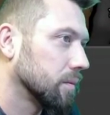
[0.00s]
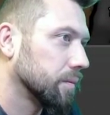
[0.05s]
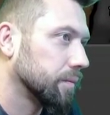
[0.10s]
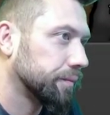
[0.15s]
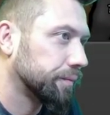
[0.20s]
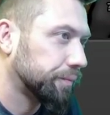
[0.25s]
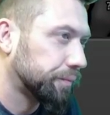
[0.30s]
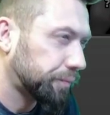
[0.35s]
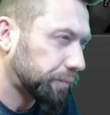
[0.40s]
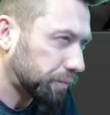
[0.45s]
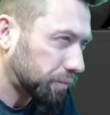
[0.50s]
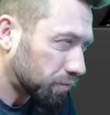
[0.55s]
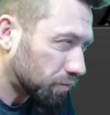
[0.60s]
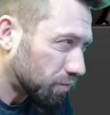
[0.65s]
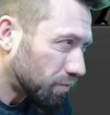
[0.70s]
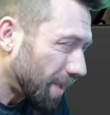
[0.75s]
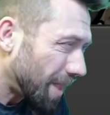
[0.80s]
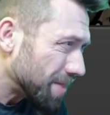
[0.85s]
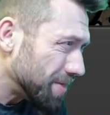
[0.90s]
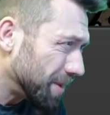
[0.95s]
I
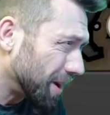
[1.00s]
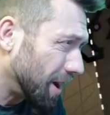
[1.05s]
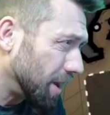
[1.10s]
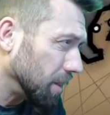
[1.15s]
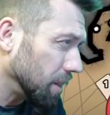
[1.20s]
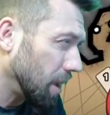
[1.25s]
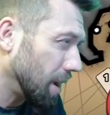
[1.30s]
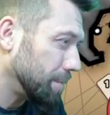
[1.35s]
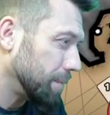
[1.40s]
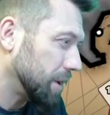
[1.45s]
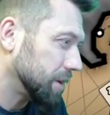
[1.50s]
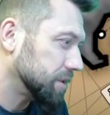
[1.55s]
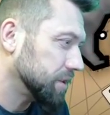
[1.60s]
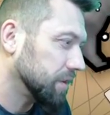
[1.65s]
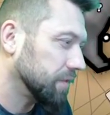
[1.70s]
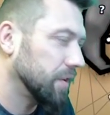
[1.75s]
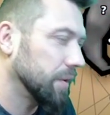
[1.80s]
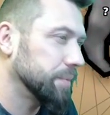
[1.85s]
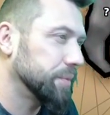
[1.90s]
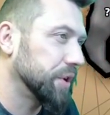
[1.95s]
think I lined
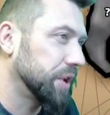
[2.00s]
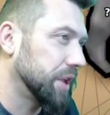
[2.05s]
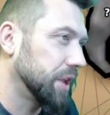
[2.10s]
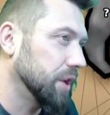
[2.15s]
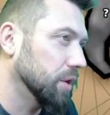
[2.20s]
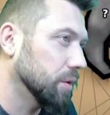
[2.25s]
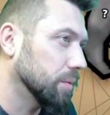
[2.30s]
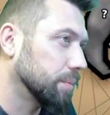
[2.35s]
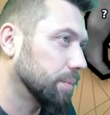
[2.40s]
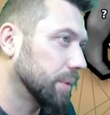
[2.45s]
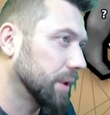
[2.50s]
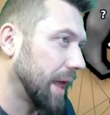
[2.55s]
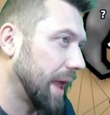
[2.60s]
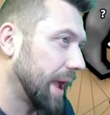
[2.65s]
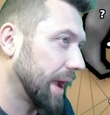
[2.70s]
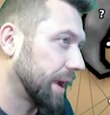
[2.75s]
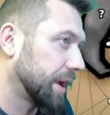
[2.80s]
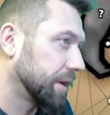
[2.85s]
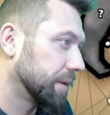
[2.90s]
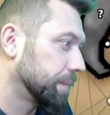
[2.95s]
myself up to kill
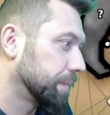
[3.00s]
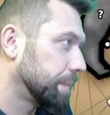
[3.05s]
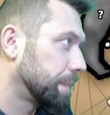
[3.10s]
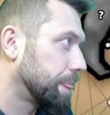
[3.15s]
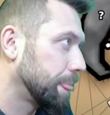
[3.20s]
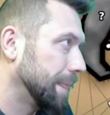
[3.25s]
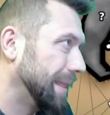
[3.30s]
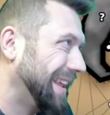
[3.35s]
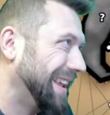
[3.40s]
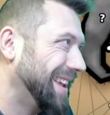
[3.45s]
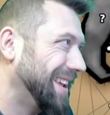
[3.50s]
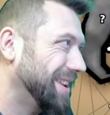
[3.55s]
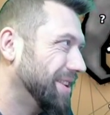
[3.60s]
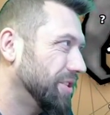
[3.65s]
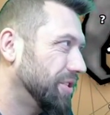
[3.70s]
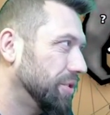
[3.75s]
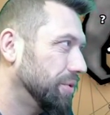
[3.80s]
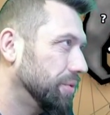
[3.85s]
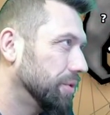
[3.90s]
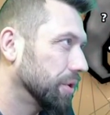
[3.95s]
black in
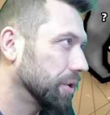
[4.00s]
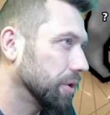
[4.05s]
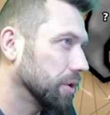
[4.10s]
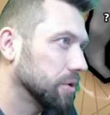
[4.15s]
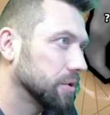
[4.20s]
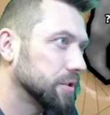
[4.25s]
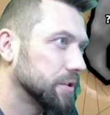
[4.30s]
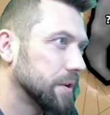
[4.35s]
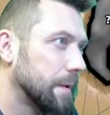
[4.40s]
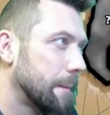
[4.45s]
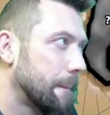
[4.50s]
two turns.